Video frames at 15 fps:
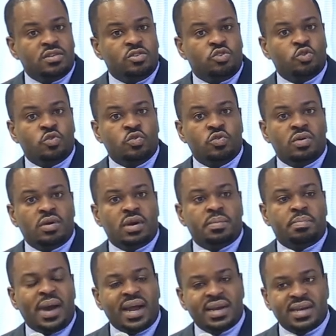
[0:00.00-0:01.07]
to
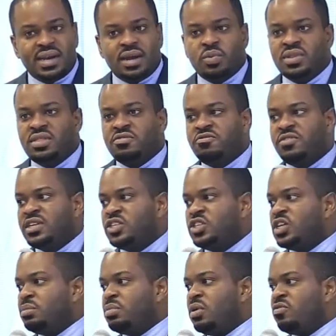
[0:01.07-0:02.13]
partner with the French
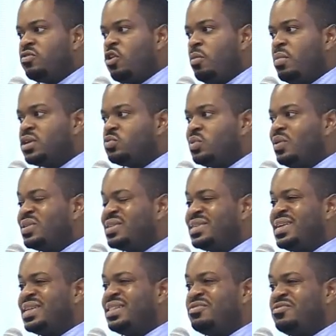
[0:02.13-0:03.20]
Chamber of Commerce. We
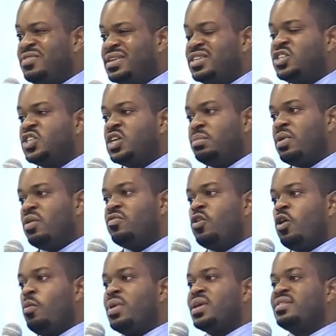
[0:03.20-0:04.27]
consider the French Chamber of
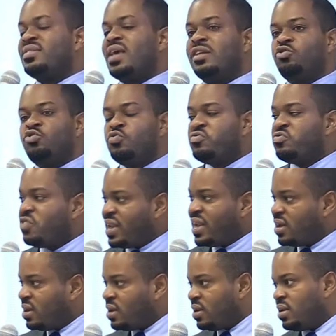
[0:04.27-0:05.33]
Commerce a true
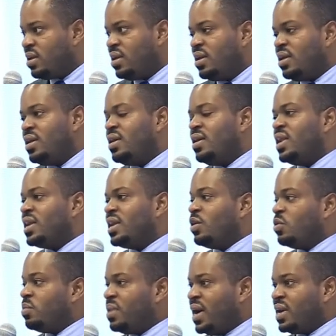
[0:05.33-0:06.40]
friend, let
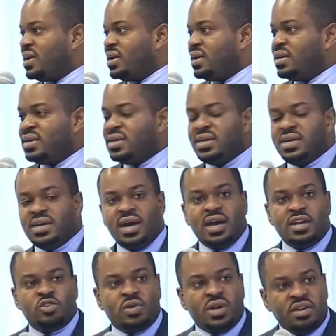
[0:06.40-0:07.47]
alone partner,
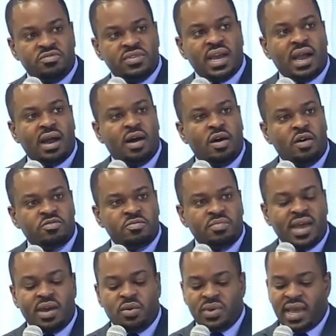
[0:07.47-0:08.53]
to Cliff Decker
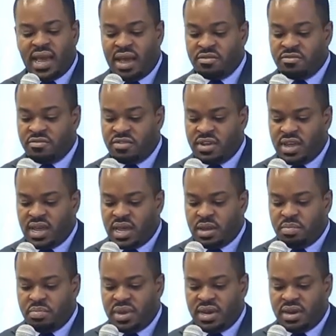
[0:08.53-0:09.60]
Hoffmeyer. We have
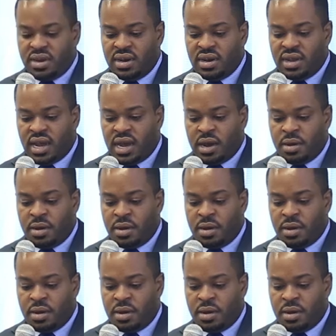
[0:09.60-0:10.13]
been